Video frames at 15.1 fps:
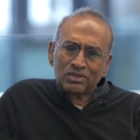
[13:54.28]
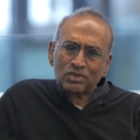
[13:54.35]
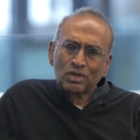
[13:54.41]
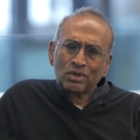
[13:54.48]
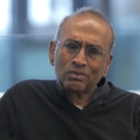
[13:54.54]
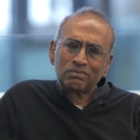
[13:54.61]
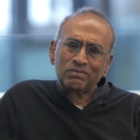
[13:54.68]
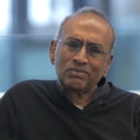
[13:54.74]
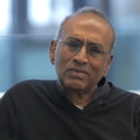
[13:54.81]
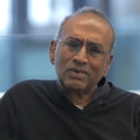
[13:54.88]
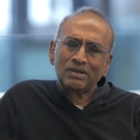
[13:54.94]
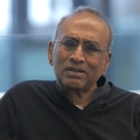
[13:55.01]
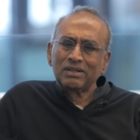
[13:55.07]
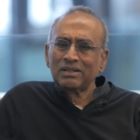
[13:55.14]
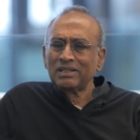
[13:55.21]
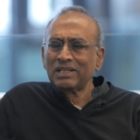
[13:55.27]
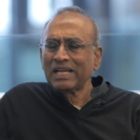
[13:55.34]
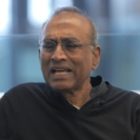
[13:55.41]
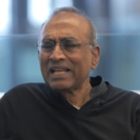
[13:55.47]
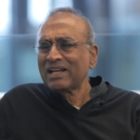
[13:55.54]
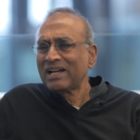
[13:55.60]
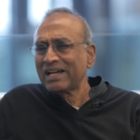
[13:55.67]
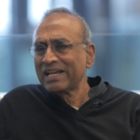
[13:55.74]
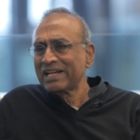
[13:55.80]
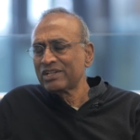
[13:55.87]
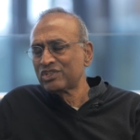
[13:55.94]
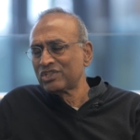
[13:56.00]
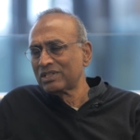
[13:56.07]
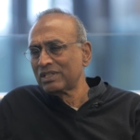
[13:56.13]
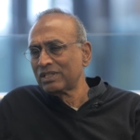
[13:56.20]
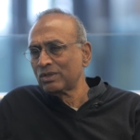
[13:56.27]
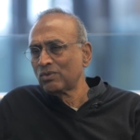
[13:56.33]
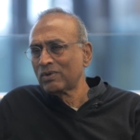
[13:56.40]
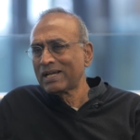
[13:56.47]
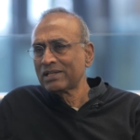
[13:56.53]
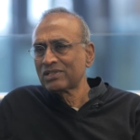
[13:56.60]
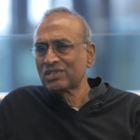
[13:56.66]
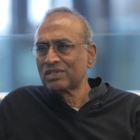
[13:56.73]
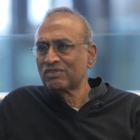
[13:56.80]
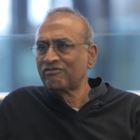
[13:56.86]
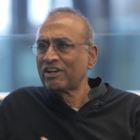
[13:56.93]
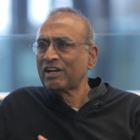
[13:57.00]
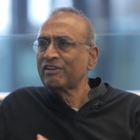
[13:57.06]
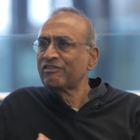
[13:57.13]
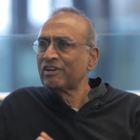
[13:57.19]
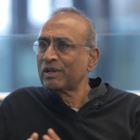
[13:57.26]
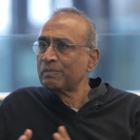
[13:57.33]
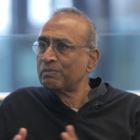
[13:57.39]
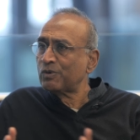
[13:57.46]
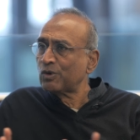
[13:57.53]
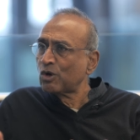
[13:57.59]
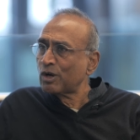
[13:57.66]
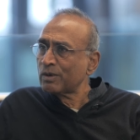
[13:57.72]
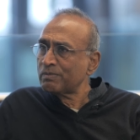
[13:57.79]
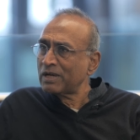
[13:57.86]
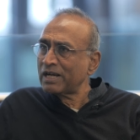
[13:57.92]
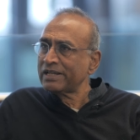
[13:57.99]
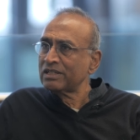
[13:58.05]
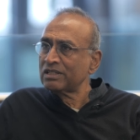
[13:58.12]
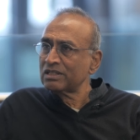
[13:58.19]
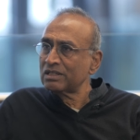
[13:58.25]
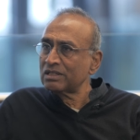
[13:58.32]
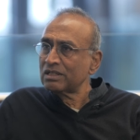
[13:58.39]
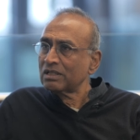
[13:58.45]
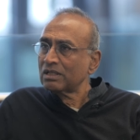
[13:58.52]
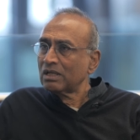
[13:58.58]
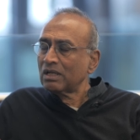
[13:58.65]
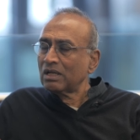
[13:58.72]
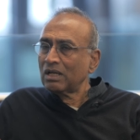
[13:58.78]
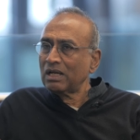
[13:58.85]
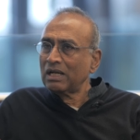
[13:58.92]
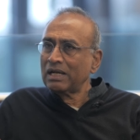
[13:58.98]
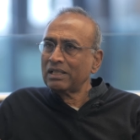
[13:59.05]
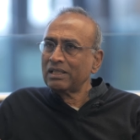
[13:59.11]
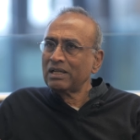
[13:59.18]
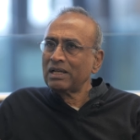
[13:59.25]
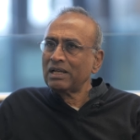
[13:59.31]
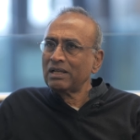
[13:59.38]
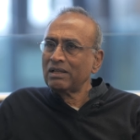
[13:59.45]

so the NIH in the US is very, very broad minded. Mm-hmm. Uh,